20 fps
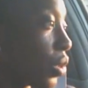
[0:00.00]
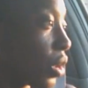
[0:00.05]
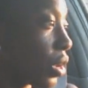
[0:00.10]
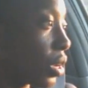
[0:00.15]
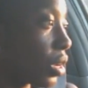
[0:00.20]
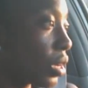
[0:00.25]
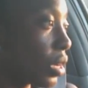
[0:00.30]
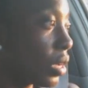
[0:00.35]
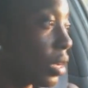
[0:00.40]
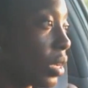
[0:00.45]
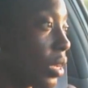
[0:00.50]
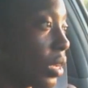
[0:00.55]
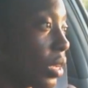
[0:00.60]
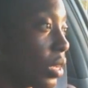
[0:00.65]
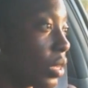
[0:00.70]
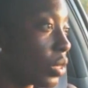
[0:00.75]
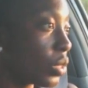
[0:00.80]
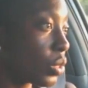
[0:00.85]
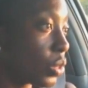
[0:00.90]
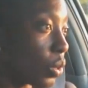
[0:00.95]
dark,
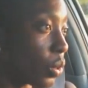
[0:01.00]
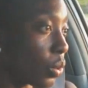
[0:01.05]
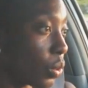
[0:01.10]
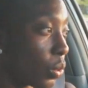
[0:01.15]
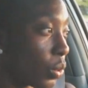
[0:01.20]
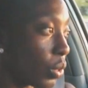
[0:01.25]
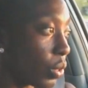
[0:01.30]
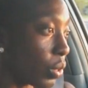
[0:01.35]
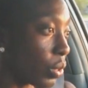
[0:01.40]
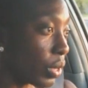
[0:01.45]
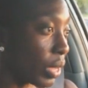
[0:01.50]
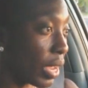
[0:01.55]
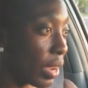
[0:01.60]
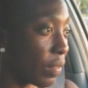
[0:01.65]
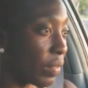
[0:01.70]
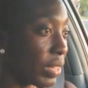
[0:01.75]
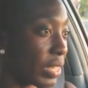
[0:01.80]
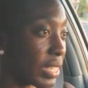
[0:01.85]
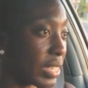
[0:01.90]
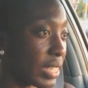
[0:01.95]
so you
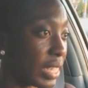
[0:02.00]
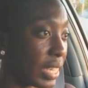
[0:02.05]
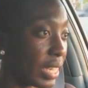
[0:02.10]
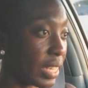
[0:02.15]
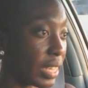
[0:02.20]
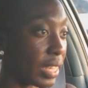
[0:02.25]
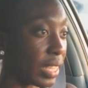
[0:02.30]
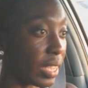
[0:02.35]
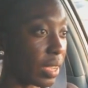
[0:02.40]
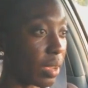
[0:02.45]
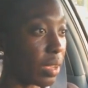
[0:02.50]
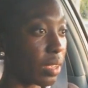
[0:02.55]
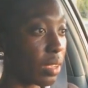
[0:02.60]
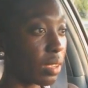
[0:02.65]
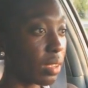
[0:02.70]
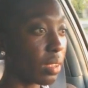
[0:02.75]
can't really see anything.